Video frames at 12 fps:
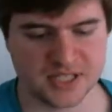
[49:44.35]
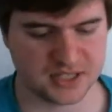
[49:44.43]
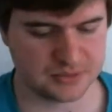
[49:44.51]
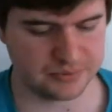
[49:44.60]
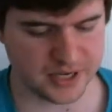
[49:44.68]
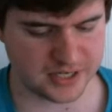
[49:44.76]
take
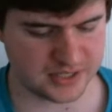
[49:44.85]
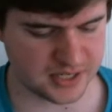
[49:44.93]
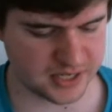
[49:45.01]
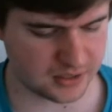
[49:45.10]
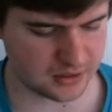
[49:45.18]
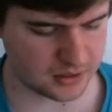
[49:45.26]
the price
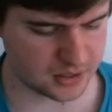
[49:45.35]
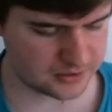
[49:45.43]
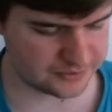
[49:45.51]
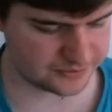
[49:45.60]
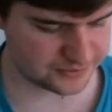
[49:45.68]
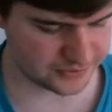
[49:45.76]
tag
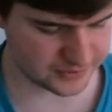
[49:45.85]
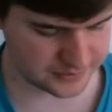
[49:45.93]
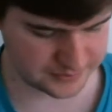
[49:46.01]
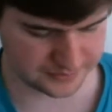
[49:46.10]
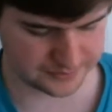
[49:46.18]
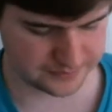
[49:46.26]
off
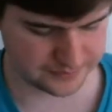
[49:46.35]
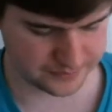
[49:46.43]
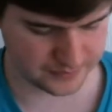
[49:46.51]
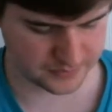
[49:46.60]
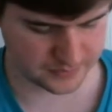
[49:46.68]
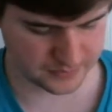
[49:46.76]

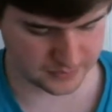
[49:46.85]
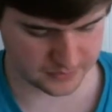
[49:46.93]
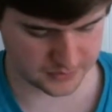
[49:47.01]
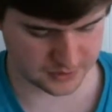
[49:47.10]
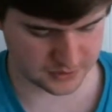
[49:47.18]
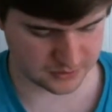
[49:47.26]

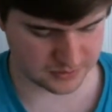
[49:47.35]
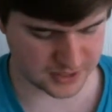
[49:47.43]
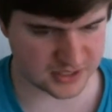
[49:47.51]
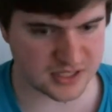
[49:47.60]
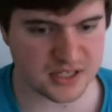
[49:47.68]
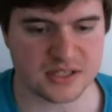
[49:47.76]
so nobody
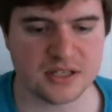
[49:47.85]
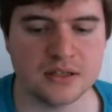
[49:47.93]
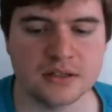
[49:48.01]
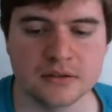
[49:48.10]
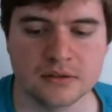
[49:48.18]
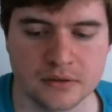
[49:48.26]
sees it.
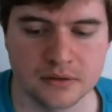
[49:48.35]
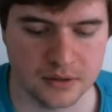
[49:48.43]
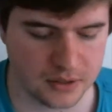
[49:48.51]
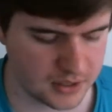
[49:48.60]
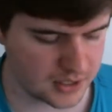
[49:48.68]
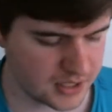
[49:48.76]

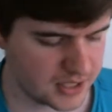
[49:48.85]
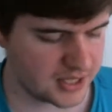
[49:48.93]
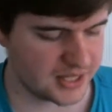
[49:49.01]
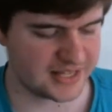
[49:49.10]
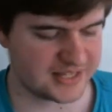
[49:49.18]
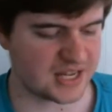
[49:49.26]

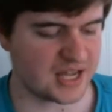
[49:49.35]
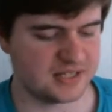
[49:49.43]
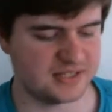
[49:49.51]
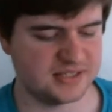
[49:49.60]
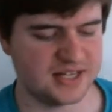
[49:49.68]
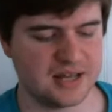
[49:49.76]
It's got a
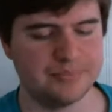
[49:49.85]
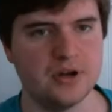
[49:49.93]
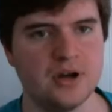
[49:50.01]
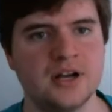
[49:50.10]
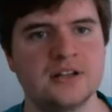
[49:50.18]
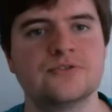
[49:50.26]
stamp
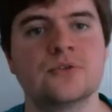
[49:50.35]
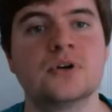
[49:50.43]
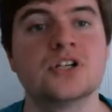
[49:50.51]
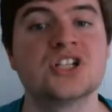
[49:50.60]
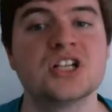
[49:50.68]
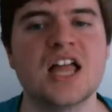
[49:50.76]
on it
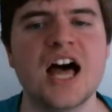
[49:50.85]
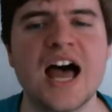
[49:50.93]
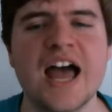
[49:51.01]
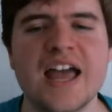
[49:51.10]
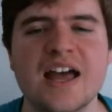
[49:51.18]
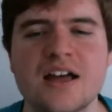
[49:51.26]
for
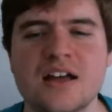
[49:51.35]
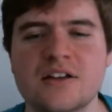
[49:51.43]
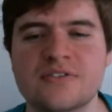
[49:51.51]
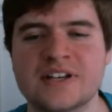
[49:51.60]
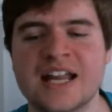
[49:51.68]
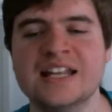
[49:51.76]
July
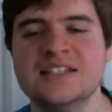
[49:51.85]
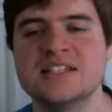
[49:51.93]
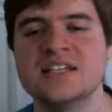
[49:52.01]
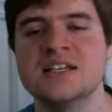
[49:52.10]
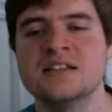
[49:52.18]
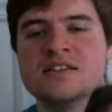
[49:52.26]
of
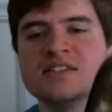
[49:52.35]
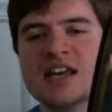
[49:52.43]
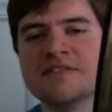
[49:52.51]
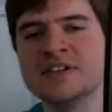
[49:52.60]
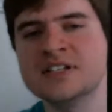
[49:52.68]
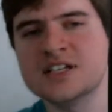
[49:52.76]

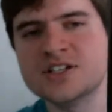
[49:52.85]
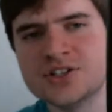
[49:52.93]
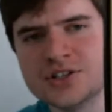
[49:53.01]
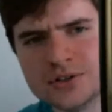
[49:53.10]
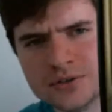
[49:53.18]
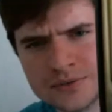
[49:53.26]

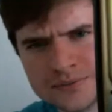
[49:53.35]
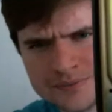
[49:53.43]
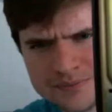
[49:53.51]
1972.